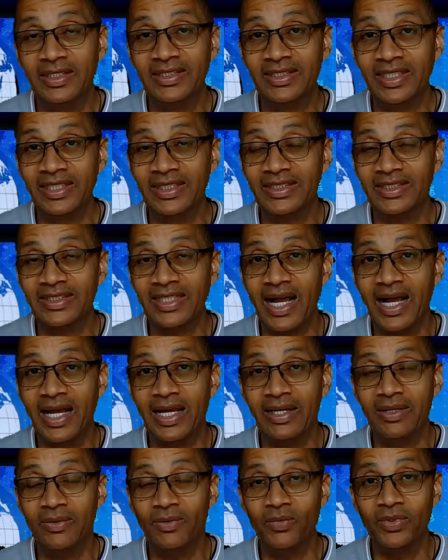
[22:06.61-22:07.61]
a
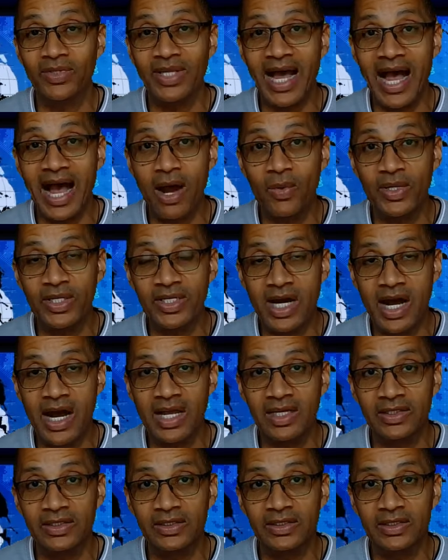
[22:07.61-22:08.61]
genocide with our
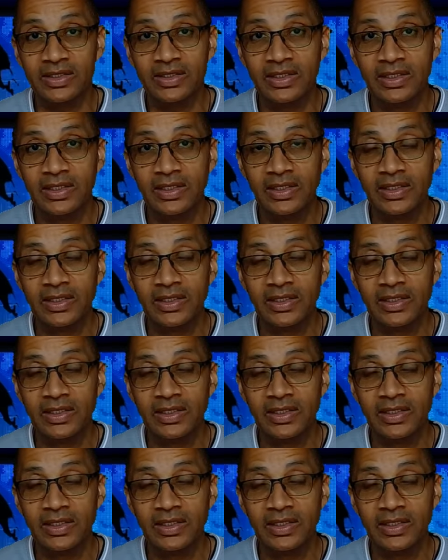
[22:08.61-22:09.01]
dollars.